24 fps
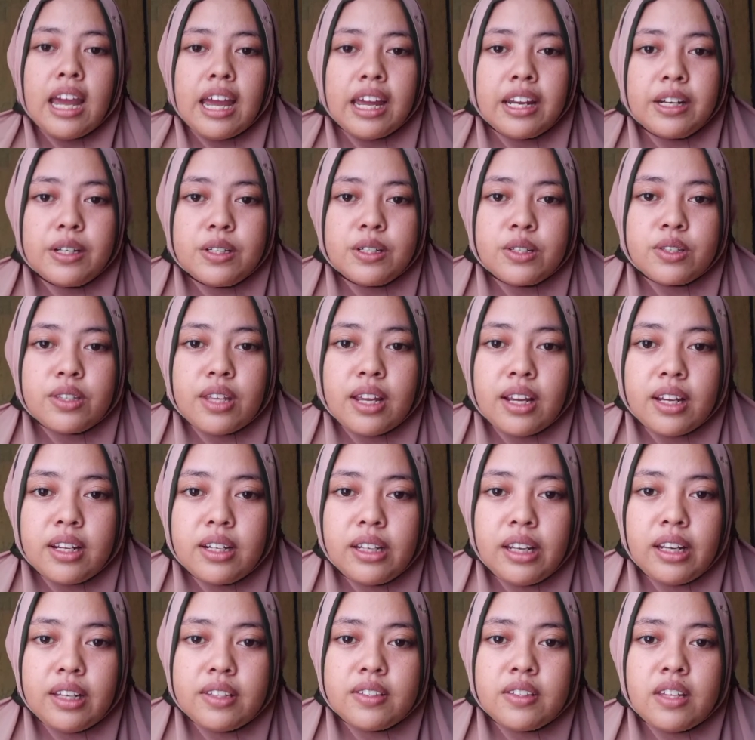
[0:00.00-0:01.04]
And the
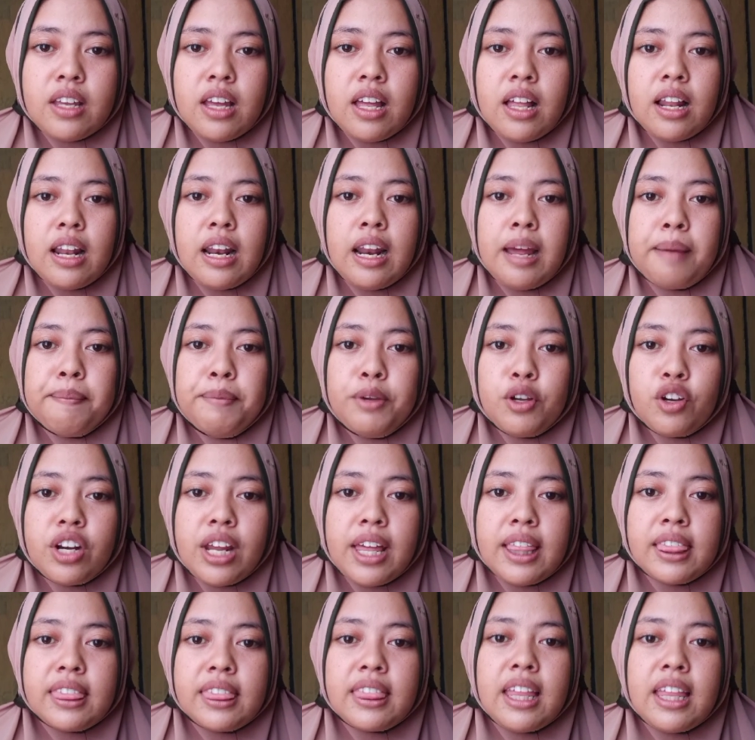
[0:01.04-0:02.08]
second is
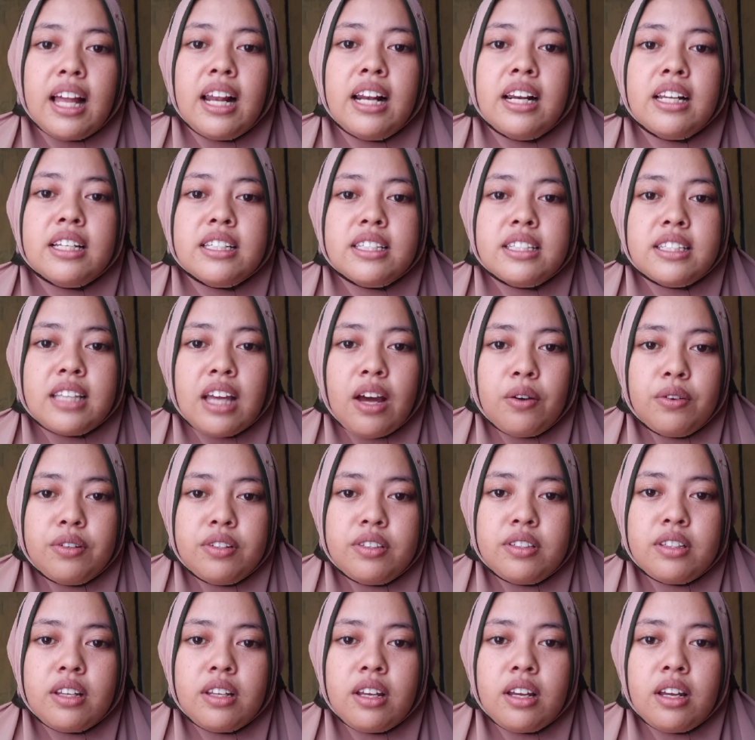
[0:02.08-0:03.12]
labiodental
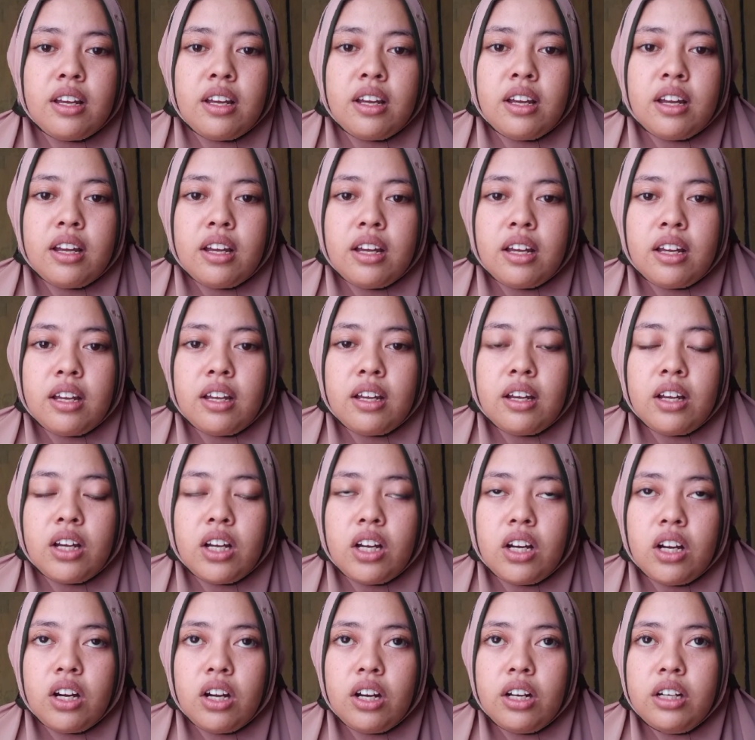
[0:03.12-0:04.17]
sounds.
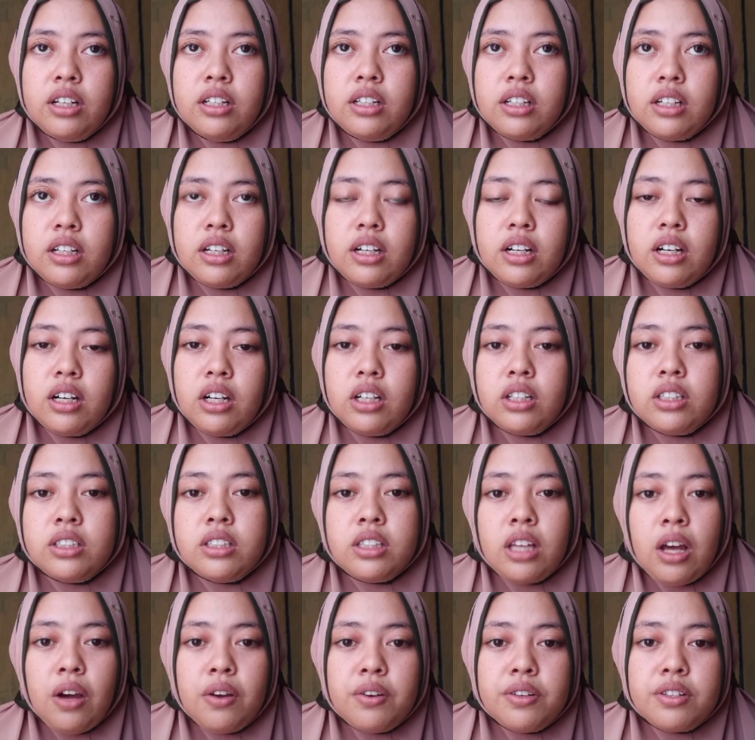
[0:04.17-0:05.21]
The
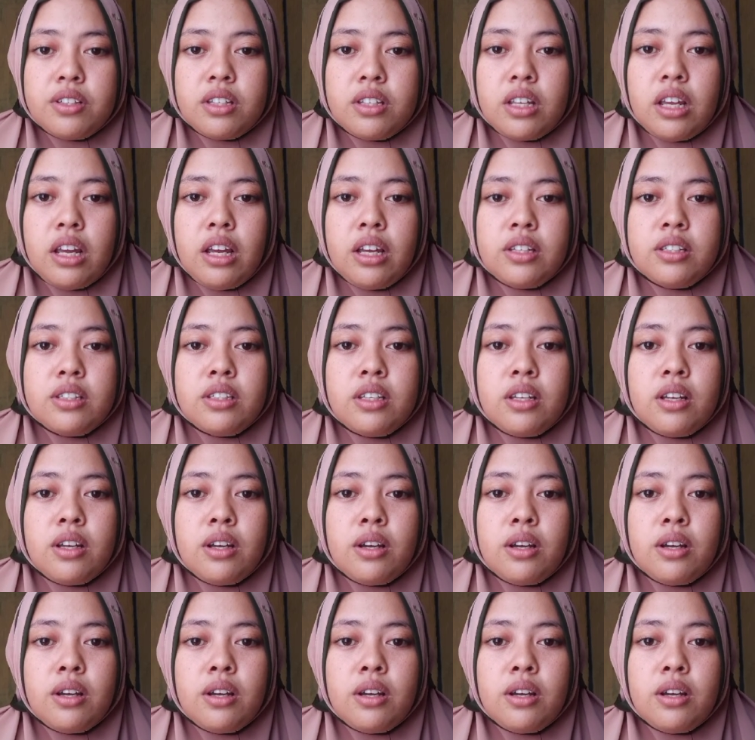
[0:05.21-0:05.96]
sounds is